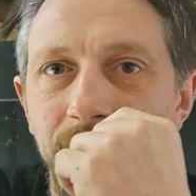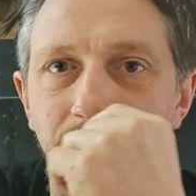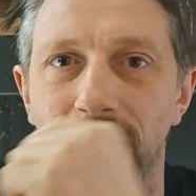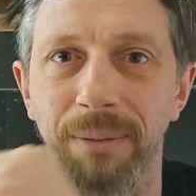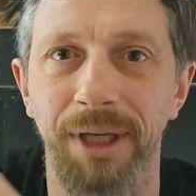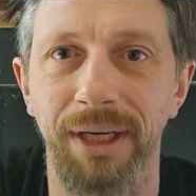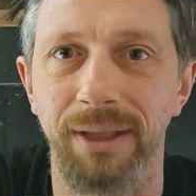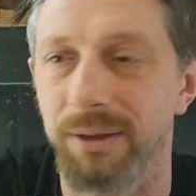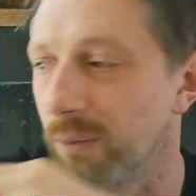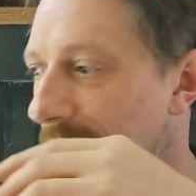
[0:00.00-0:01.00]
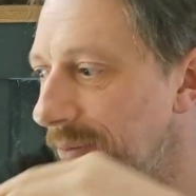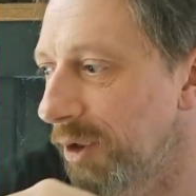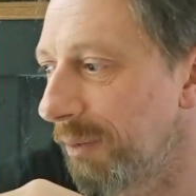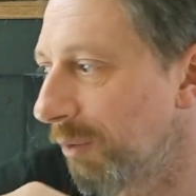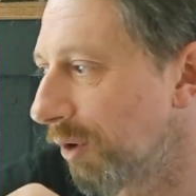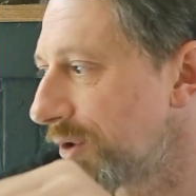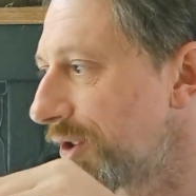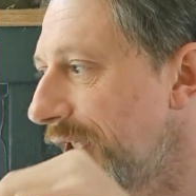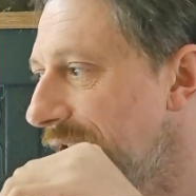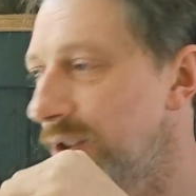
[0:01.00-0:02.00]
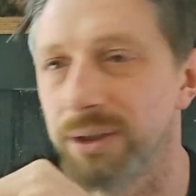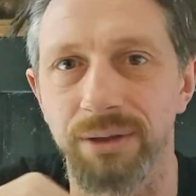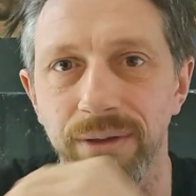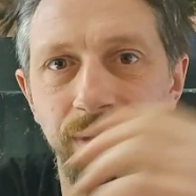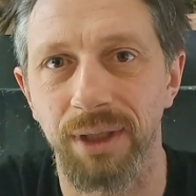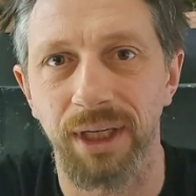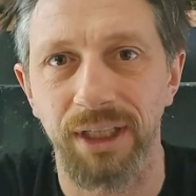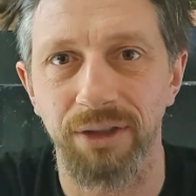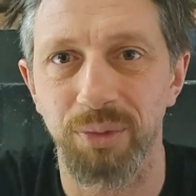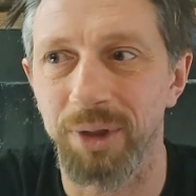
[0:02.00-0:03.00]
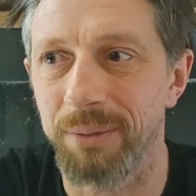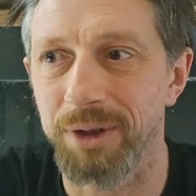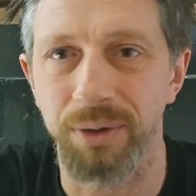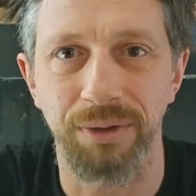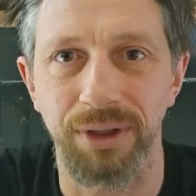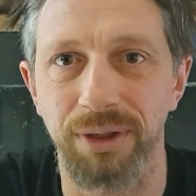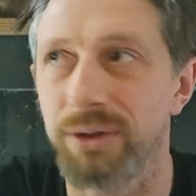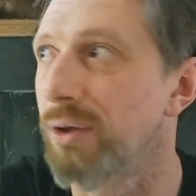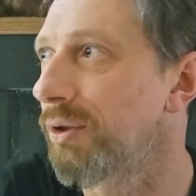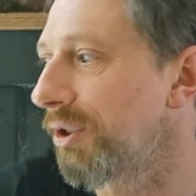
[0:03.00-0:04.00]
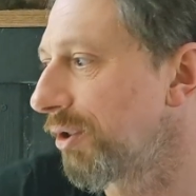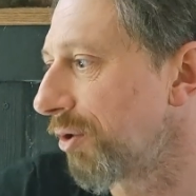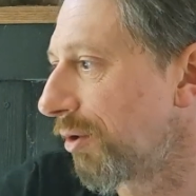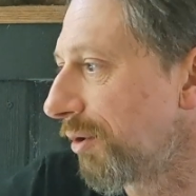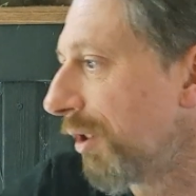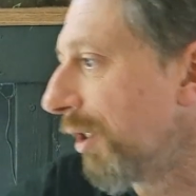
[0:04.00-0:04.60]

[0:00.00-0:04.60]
while I'm here while I'm doing my water changes and gives me an opportunity to talk to you all